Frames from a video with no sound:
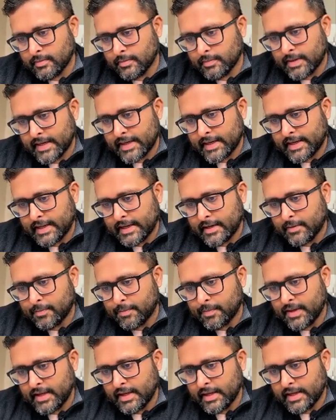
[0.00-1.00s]
by del
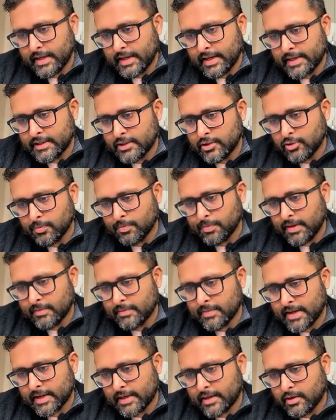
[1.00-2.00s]
P into P
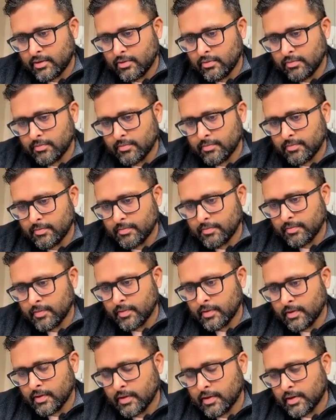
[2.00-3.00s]
by Q.
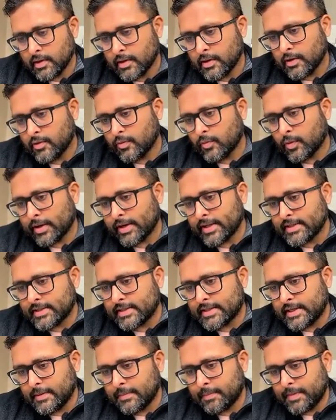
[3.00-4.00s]
What
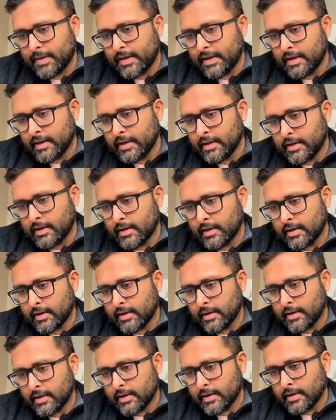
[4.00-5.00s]
is DP?
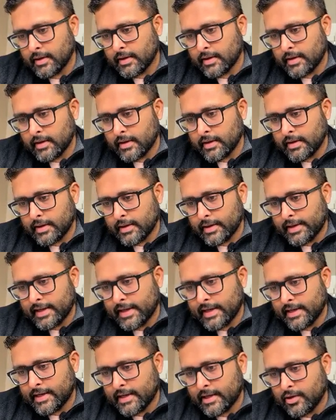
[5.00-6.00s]

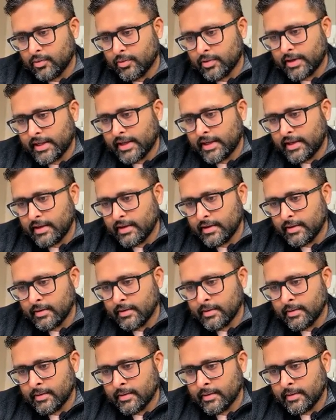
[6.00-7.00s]
Del QD
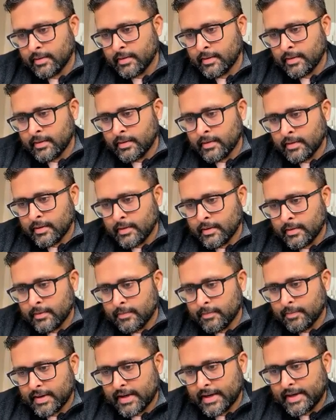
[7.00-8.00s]

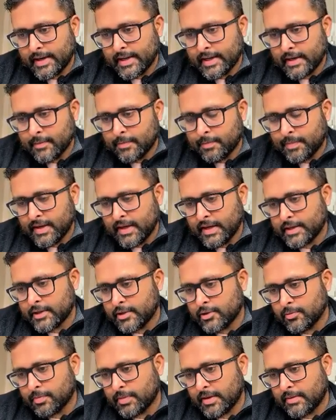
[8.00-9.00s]
by del P
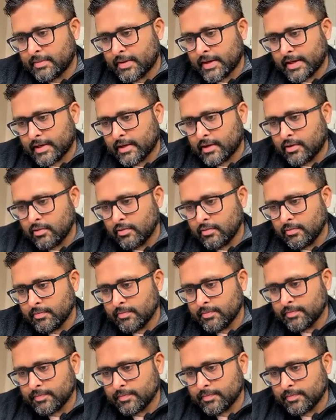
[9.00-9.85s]
into P by Q.